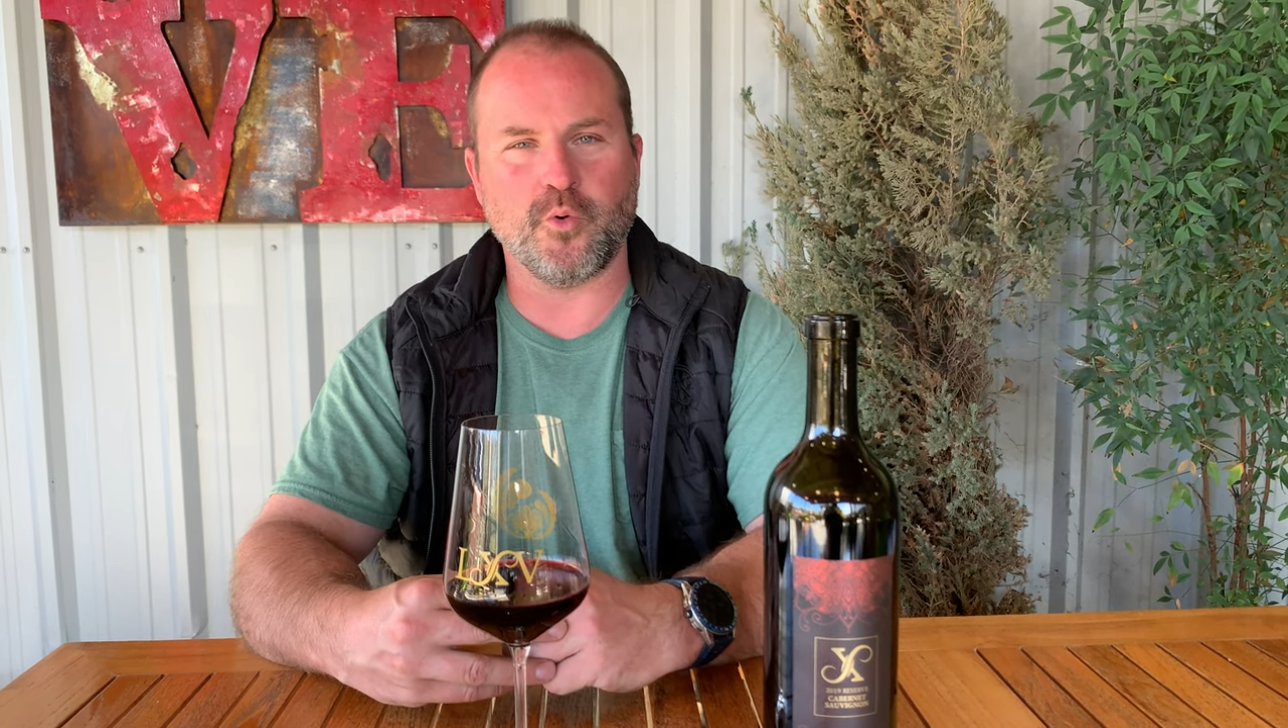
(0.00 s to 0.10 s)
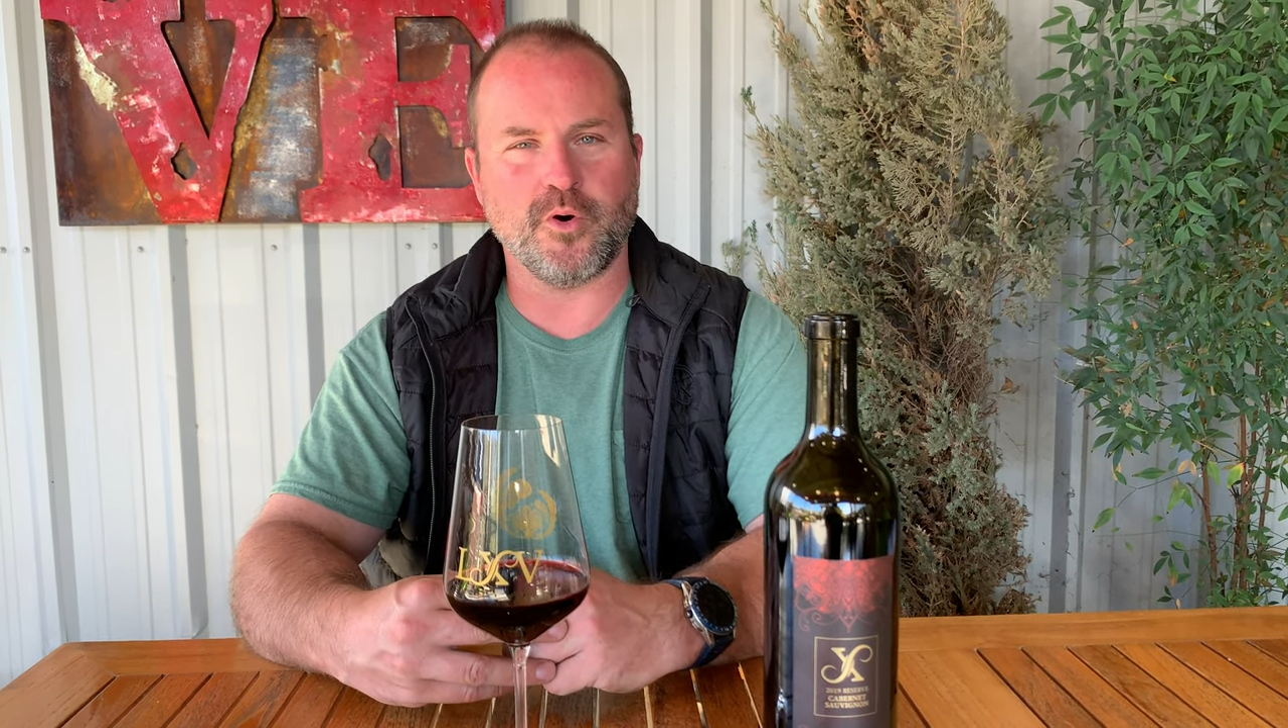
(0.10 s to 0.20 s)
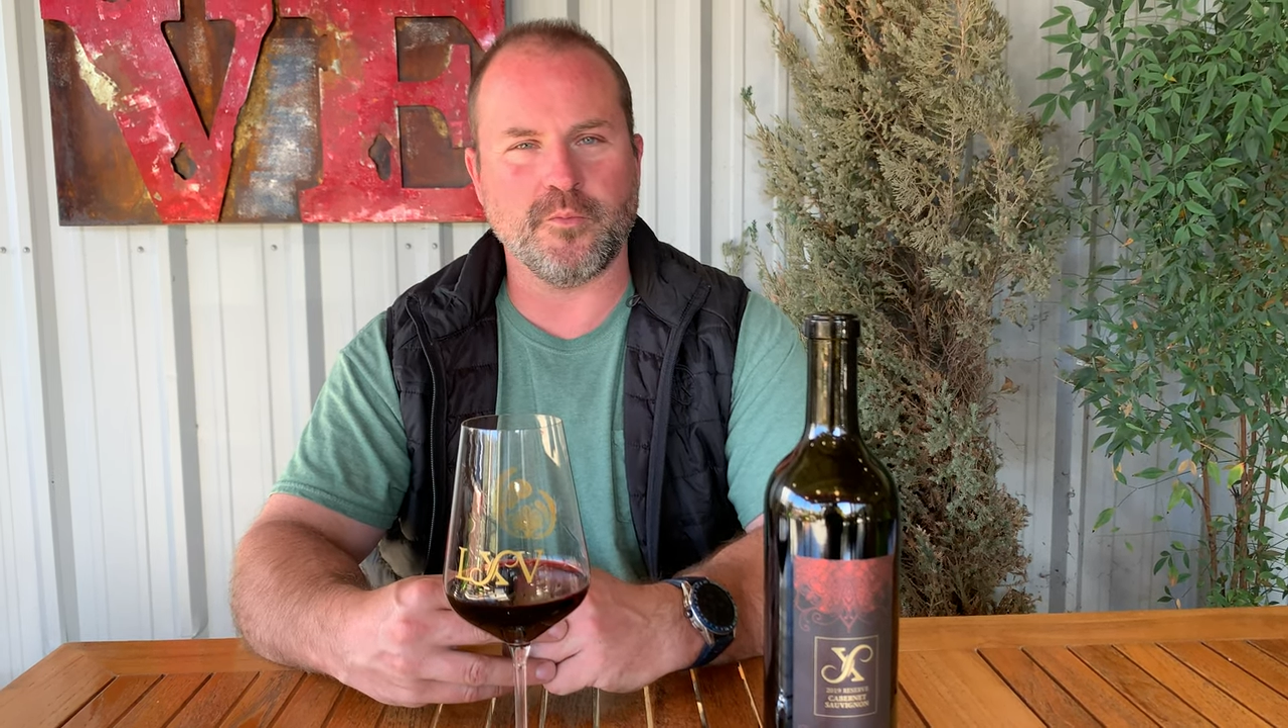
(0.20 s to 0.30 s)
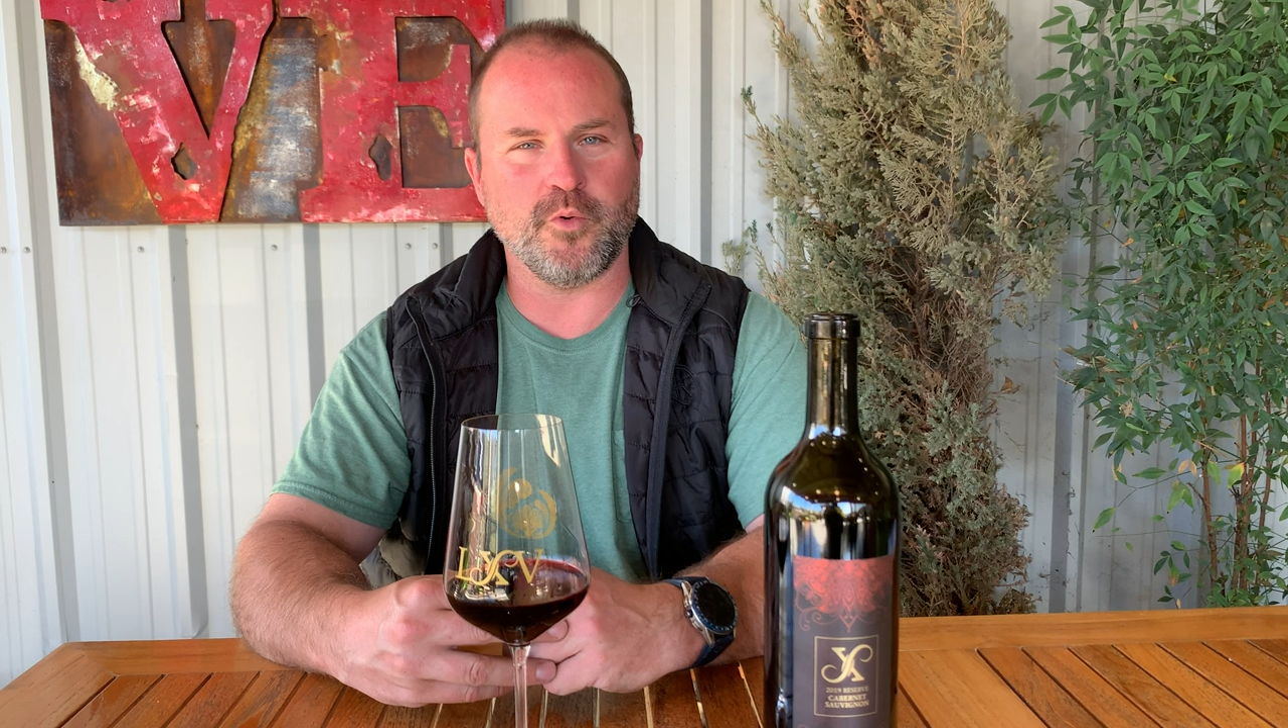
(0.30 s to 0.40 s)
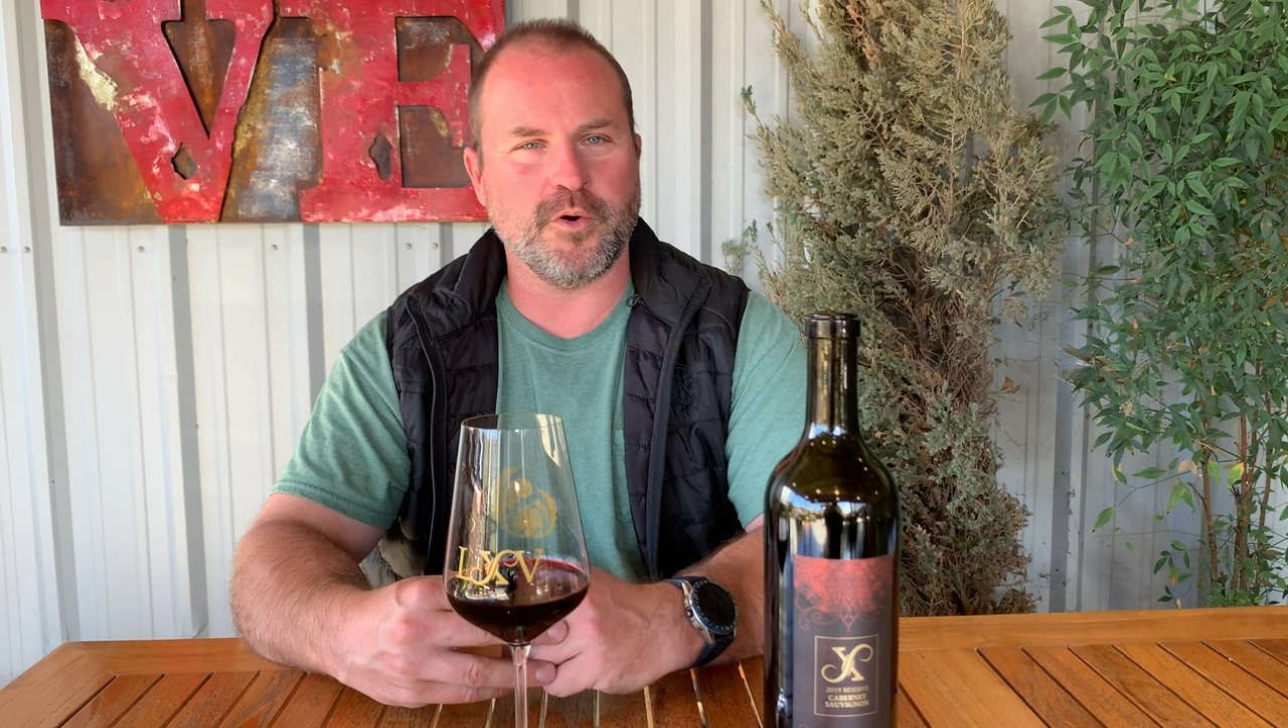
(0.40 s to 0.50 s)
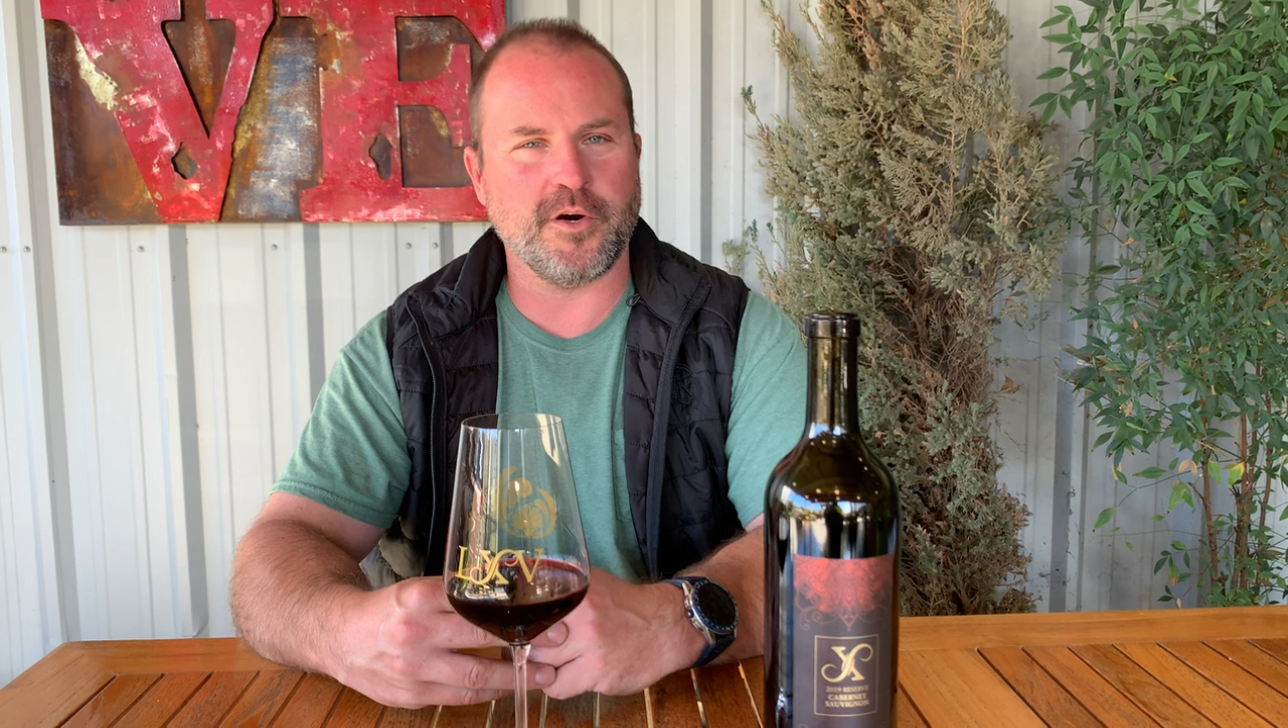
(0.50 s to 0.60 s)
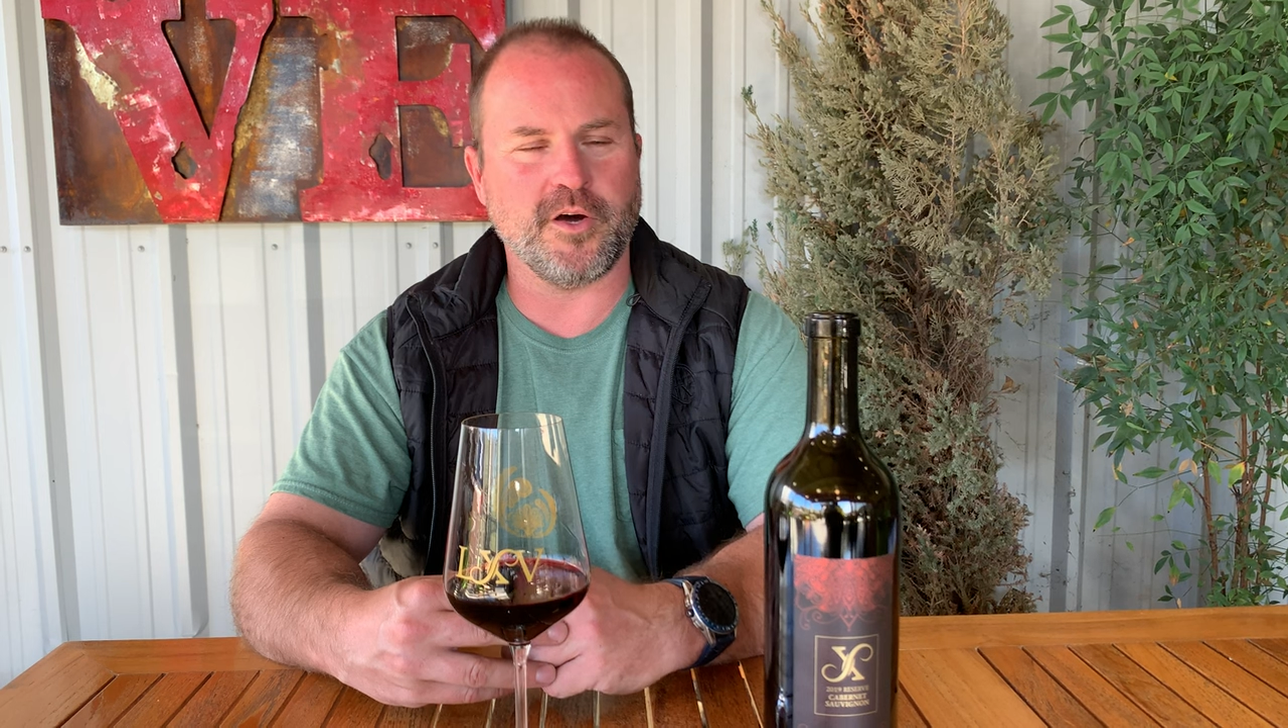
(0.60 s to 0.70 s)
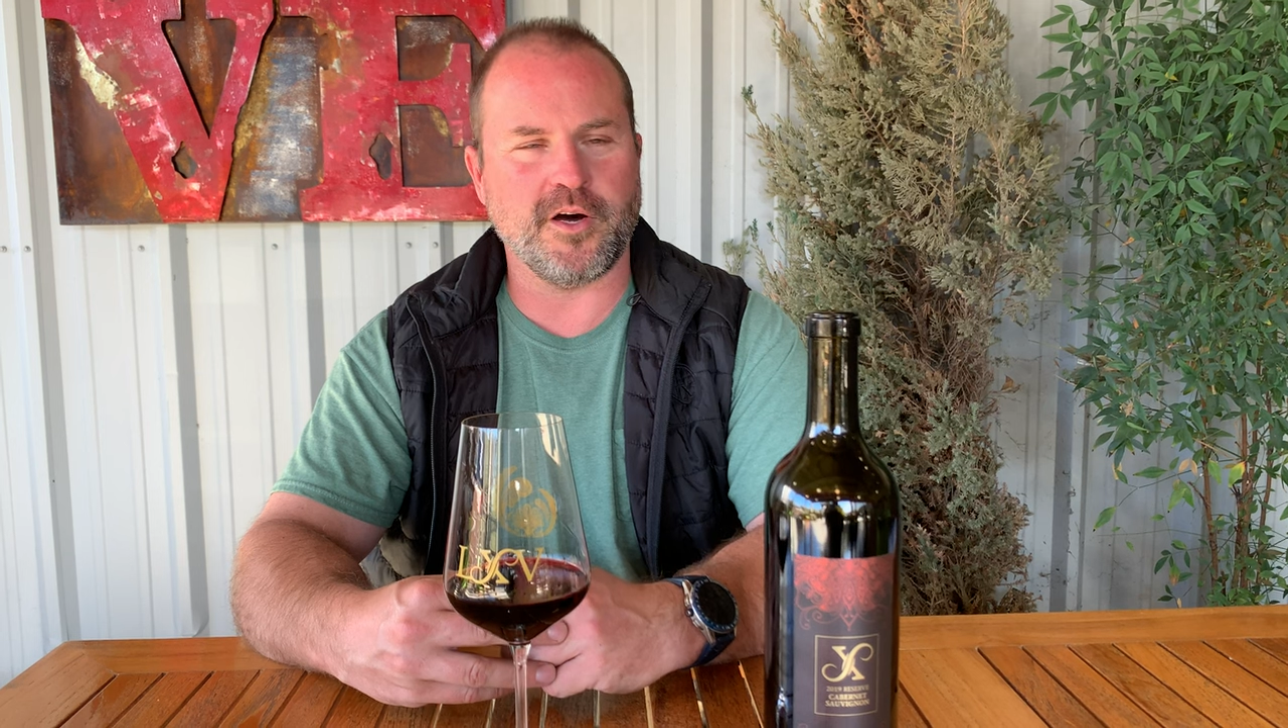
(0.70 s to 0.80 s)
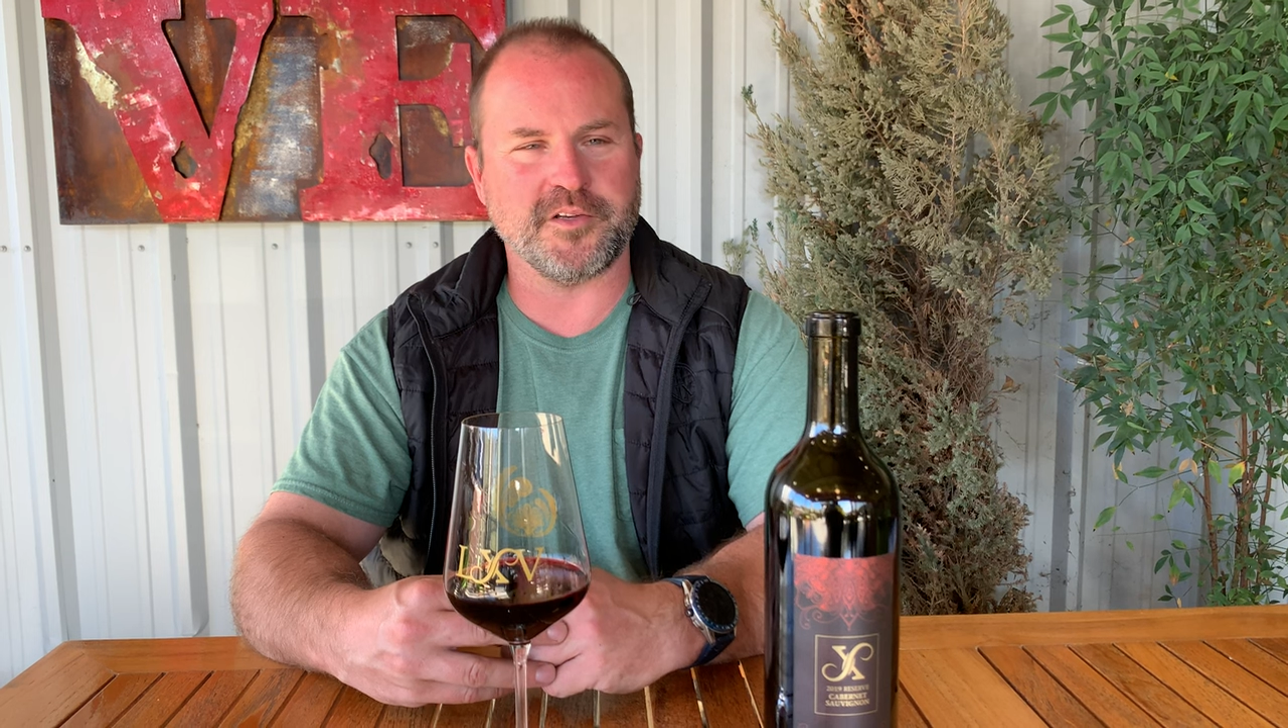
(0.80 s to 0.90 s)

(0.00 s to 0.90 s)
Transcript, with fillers: more and more